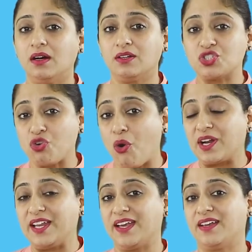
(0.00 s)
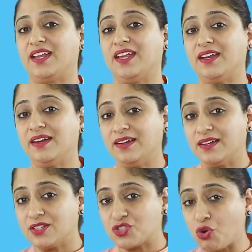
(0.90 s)
strongly agree,
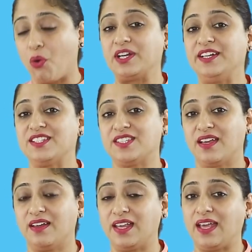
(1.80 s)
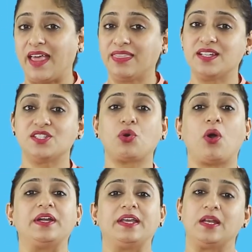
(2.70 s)
strongly disagree, and there is a
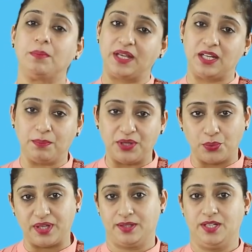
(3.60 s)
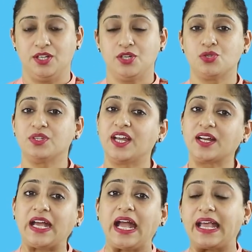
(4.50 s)
continuum in between. So there
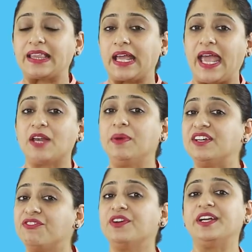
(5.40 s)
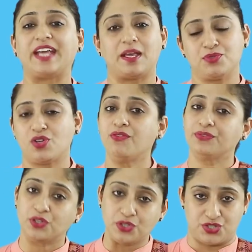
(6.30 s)
can be different types
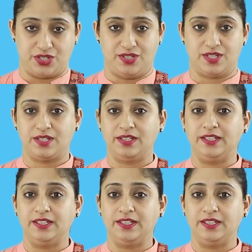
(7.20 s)
of questions.